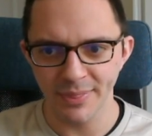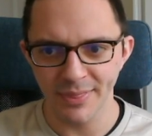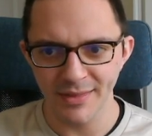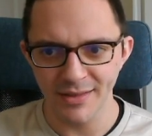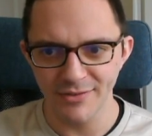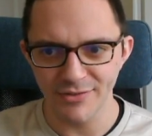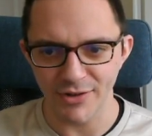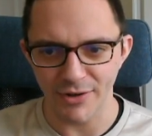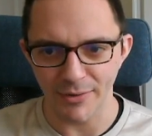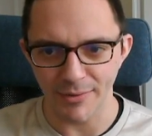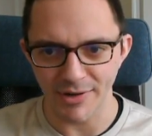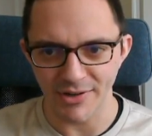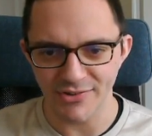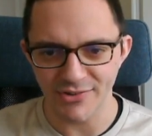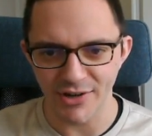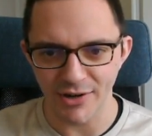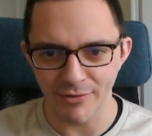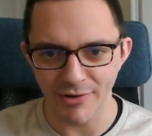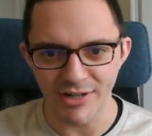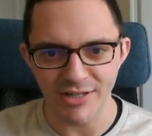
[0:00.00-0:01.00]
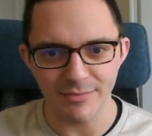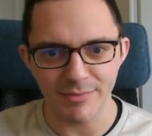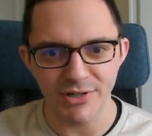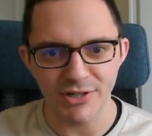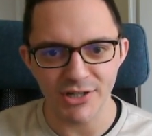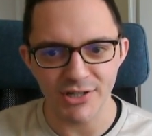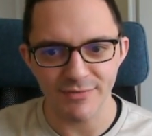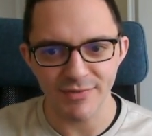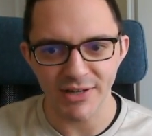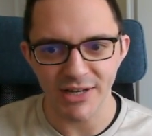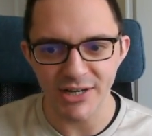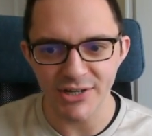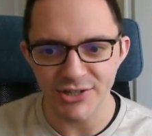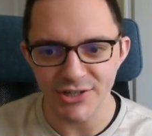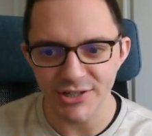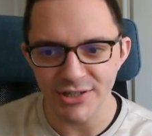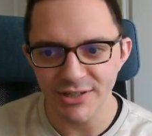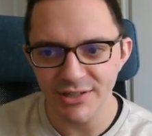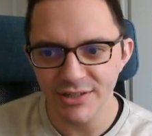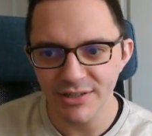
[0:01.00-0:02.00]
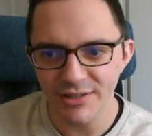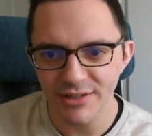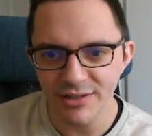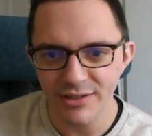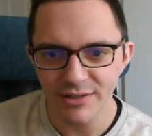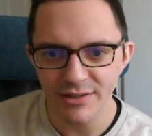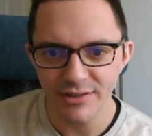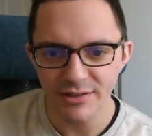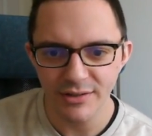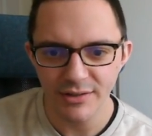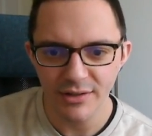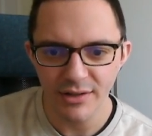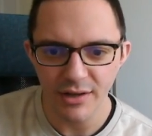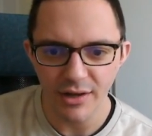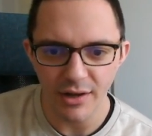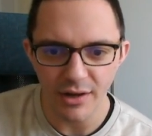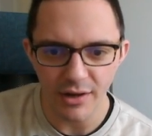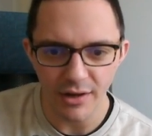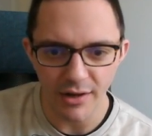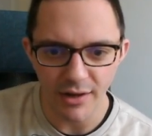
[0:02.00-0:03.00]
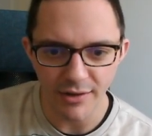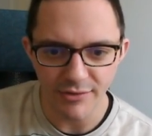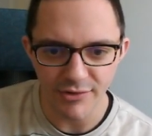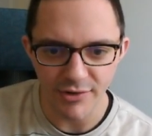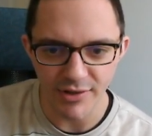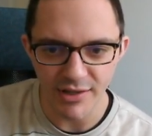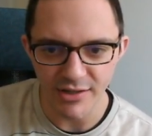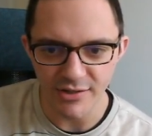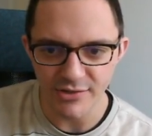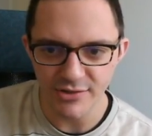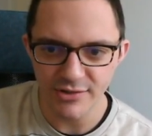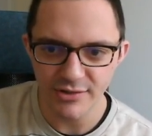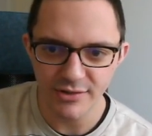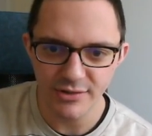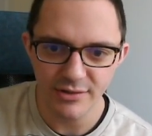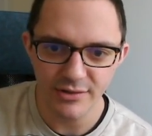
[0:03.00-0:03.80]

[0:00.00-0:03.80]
So I'm going to start writing my justification. So this